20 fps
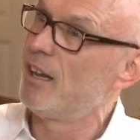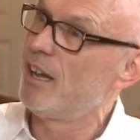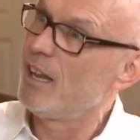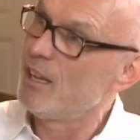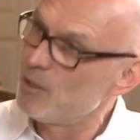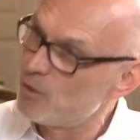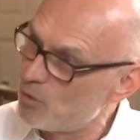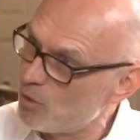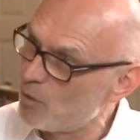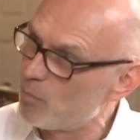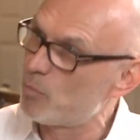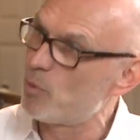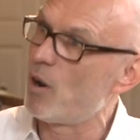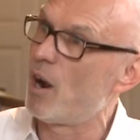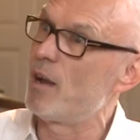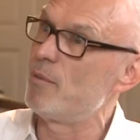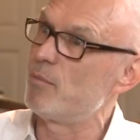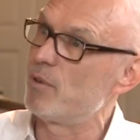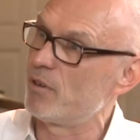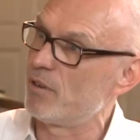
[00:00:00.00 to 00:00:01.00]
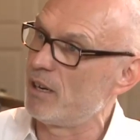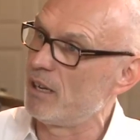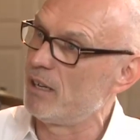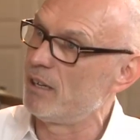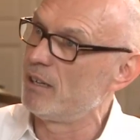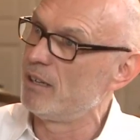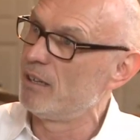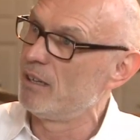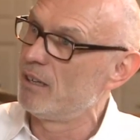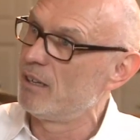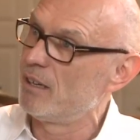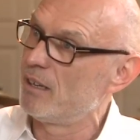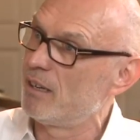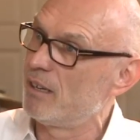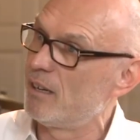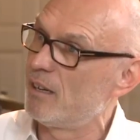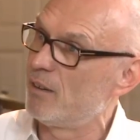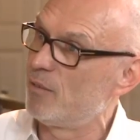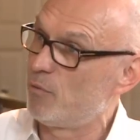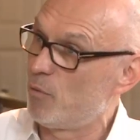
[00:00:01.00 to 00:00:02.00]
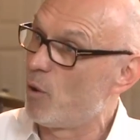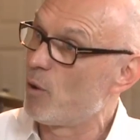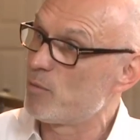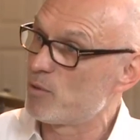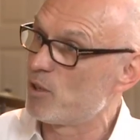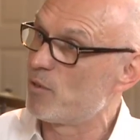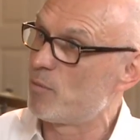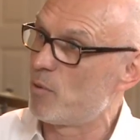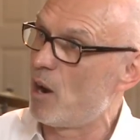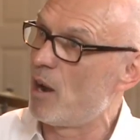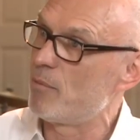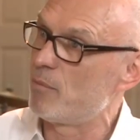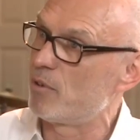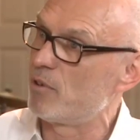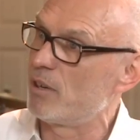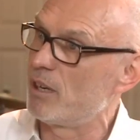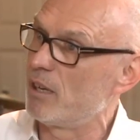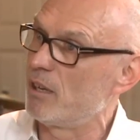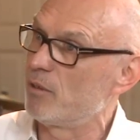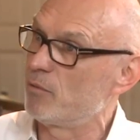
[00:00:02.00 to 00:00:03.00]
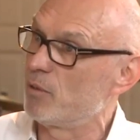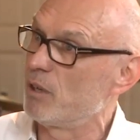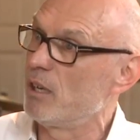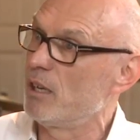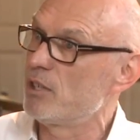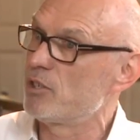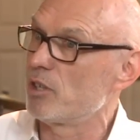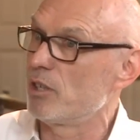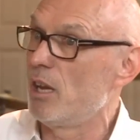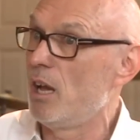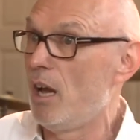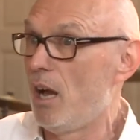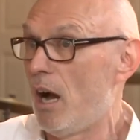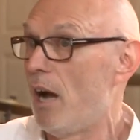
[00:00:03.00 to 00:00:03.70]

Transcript: into primary uh, forms of primary religion.